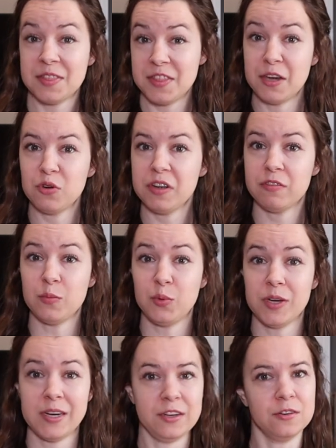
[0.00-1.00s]
They were even
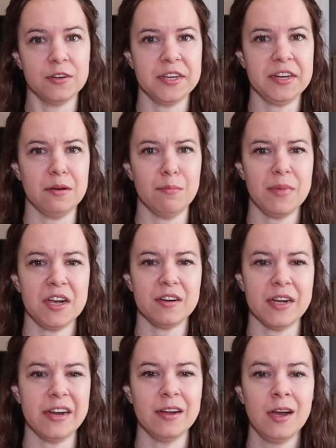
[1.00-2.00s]
planning on getting
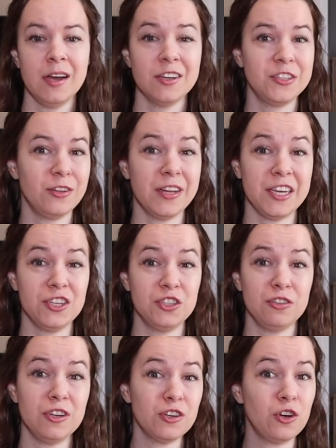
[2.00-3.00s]
married until
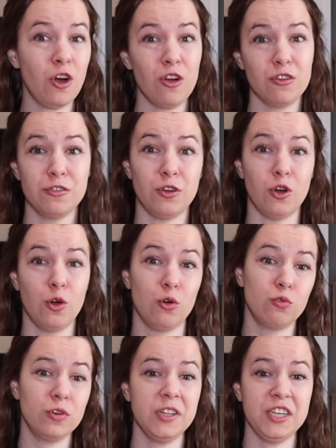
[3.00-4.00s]
Angela called the
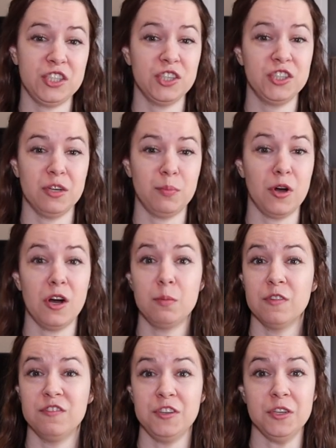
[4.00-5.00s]
whole relationship
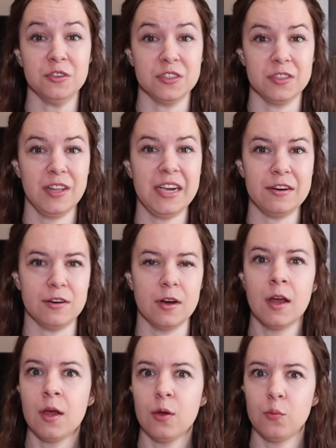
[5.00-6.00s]
off a few years
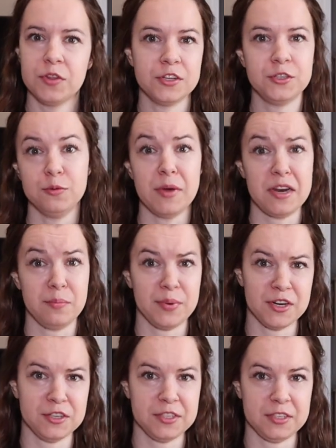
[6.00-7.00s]
later when the two met in
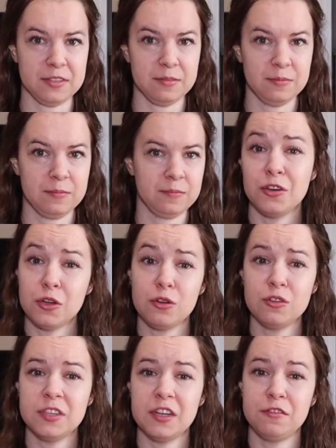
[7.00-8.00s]
person.
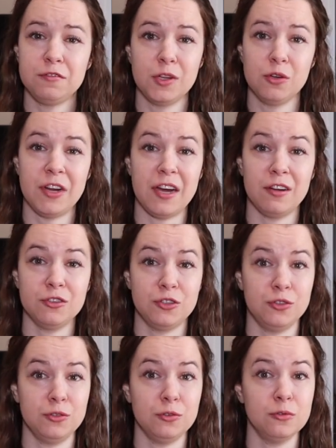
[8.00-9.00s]
Knowles had flown out
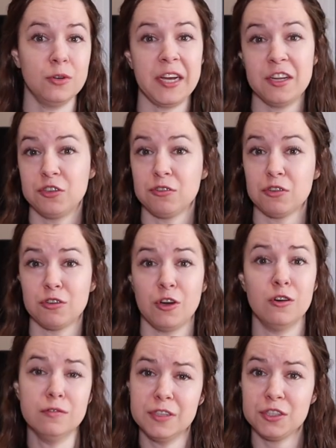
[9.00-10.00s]
to Angela
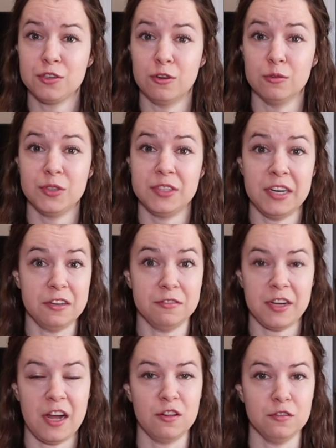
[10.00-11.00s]
Kovic's home state
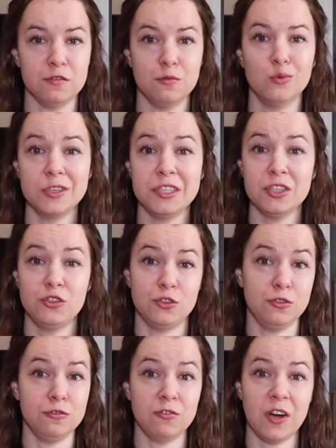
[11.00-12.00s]
of California
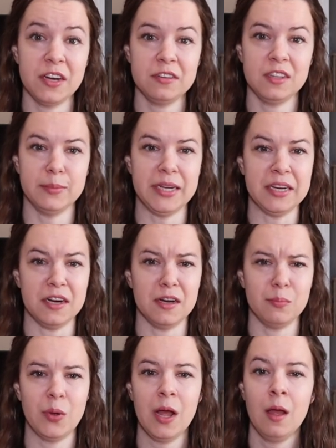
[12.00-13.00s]
to finally meet
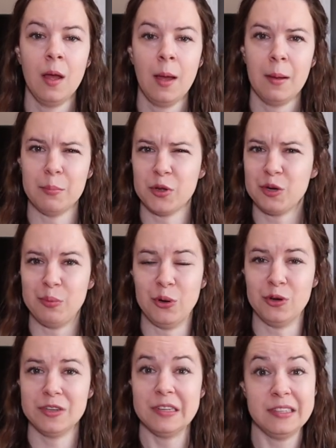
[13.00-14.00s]
up, but
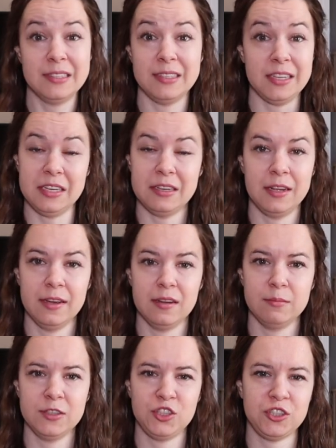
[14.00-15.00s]
upon seeing
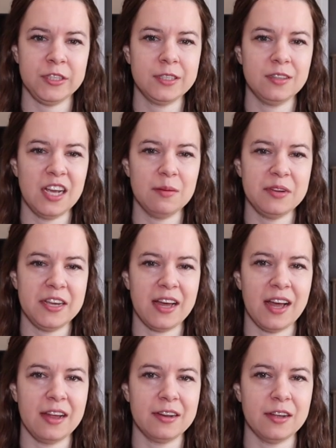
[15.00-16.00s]
him, she claimed he
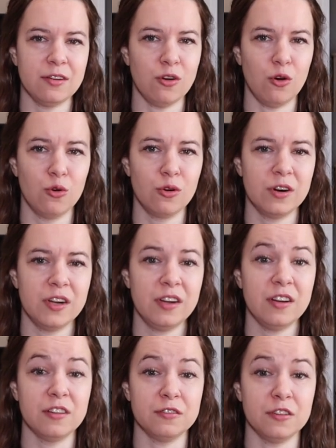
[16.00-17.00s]
had an aura
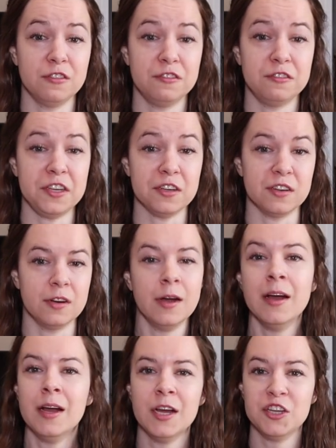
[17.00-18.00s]
of fear.
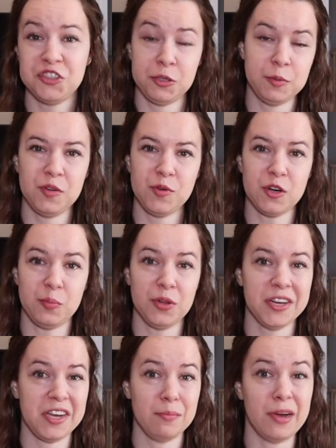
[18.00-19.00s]
She put him on a
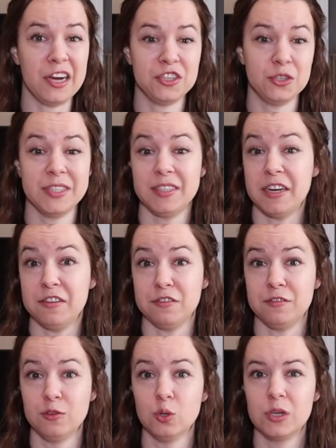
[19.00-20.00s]
plane back to his
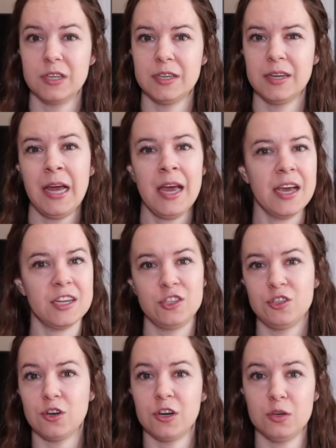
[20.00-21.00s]
native Florida
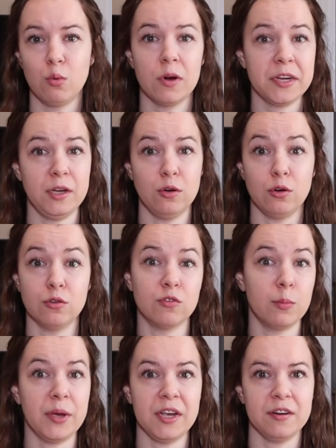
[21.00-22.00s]
and started working on
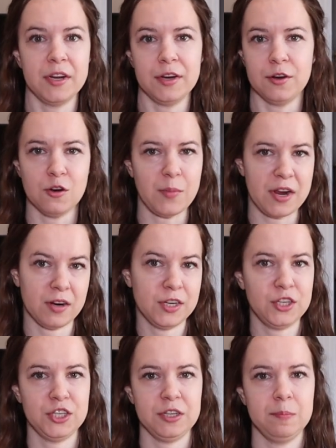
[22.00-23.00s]
repairing her
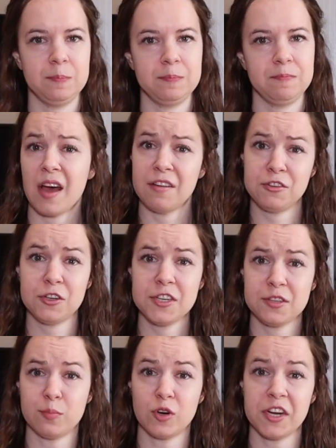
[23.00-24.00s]
marriage. After
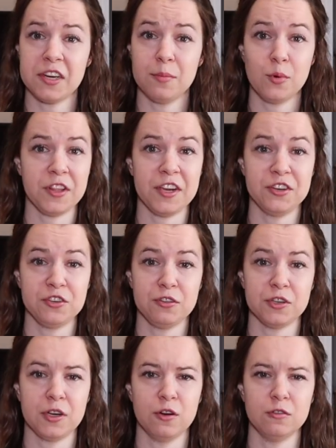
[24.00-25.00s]
his breakup with
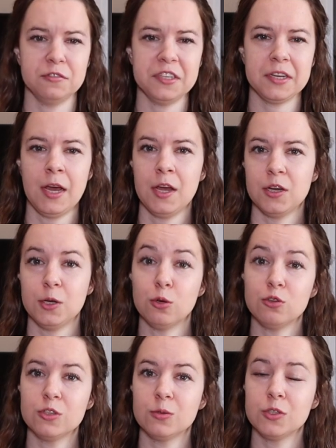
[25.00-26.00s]
Angela Kovic,
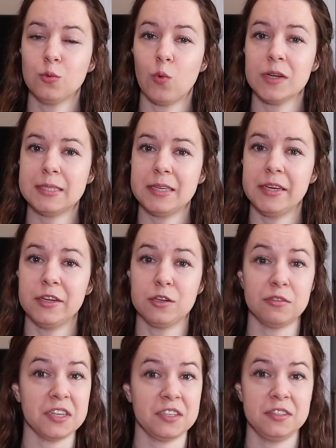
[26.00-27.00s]
Knowles was once again
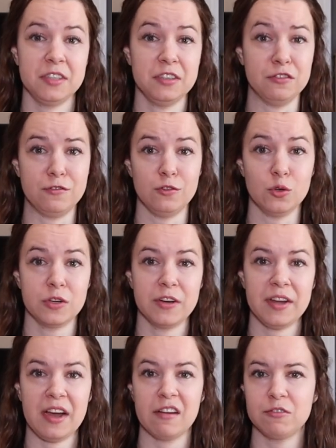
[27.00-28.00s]
arrested in
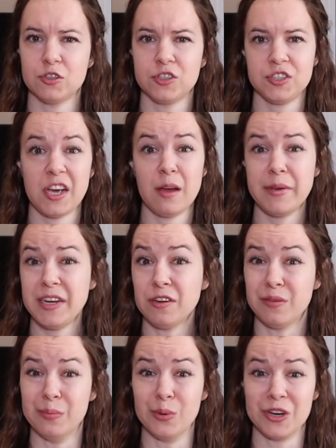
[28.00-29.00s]
Florida after stabbing
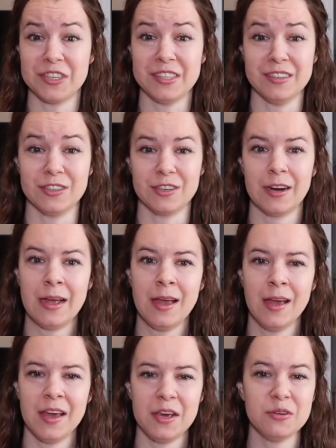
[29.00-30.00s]
a bartender.
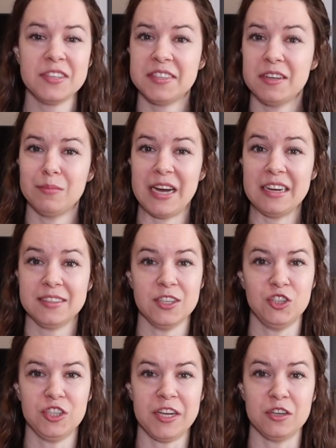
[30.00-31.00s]
He was sent back
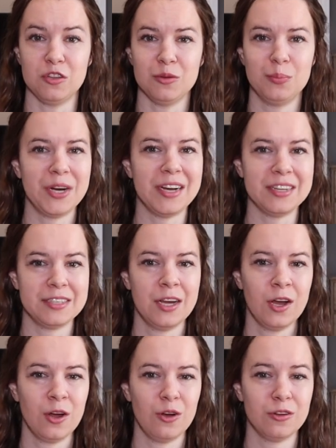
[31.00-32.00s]
to jail, but
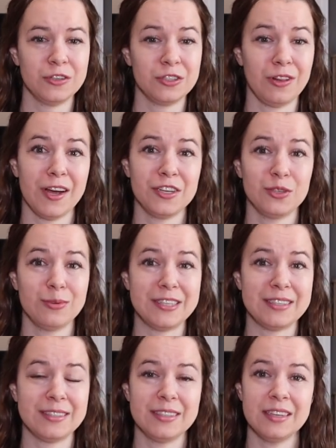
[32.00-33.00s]
on July
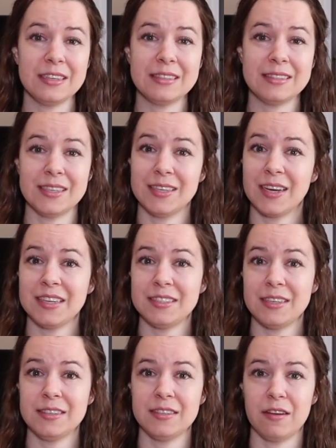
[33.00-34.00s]
26,
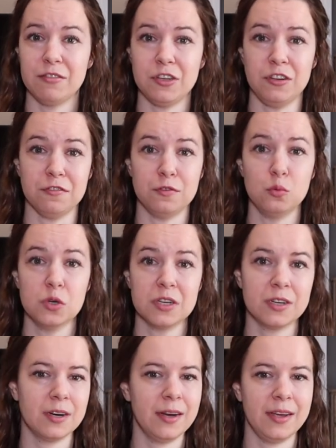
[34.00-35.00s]

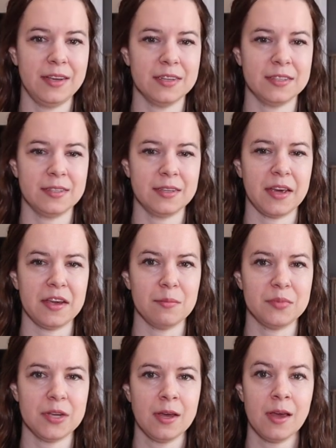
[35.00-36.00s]
1974, he
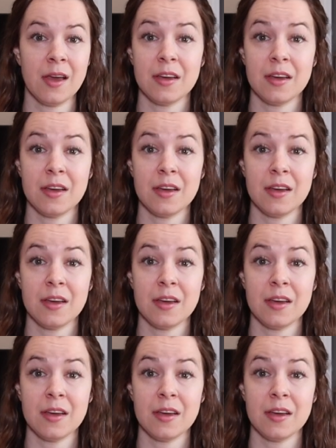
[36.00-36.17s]
escaped.